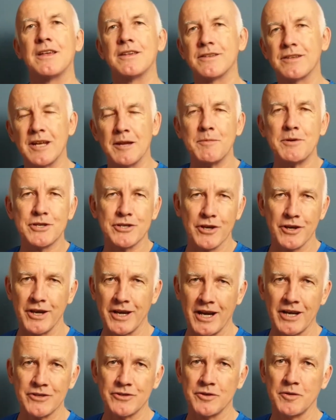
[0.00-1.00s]
So let me show you
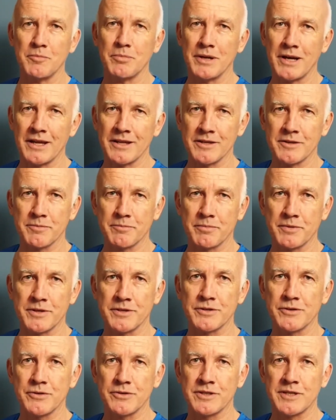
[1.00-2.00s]
how to apply this
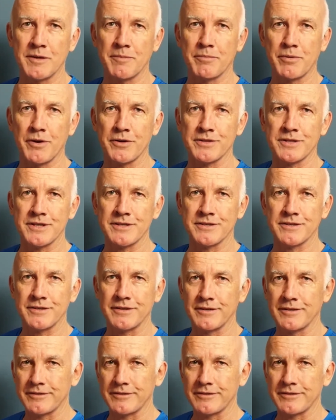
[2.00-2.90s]
2-step process.